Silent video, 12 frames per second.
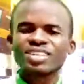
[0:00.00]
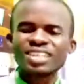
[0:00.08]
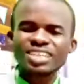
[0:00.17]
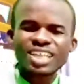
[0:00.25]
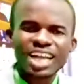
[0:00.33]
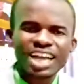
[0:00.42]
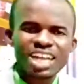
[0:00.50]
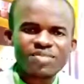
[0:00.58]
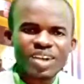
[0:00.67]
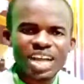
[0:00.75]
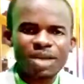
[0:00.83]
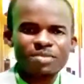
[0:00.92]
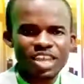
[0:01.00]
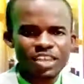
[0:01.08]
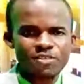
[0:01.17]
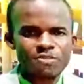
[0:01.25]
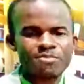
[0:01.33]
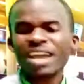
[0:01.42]
Satan can never come near
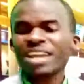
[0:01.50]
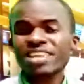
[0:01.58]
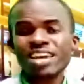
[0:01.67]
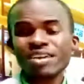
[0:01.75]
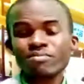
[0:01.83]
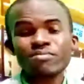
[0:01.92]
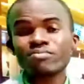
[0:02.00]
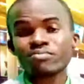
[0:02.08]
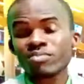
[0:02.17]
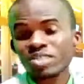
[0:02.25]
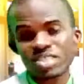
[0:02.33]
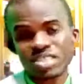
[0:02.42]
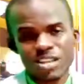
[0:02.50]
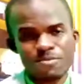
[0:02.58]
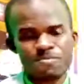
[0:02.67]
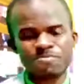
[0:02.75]
you. My dear Muslim,